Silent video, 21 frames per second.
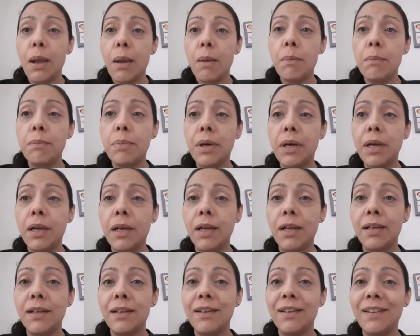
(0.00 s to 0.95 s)

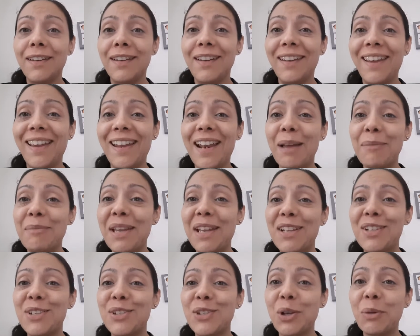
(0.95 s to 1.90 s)
But, and I'm
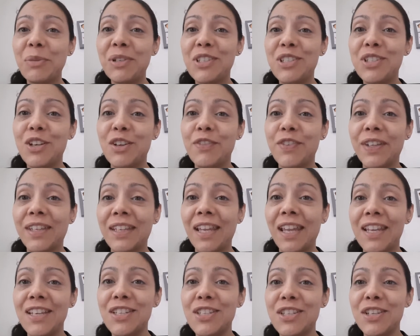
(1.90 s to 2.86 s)
getting so much
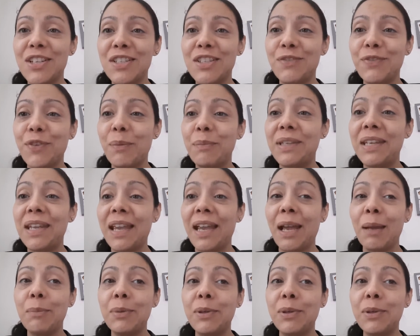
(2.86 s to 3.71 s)
notifications from the app,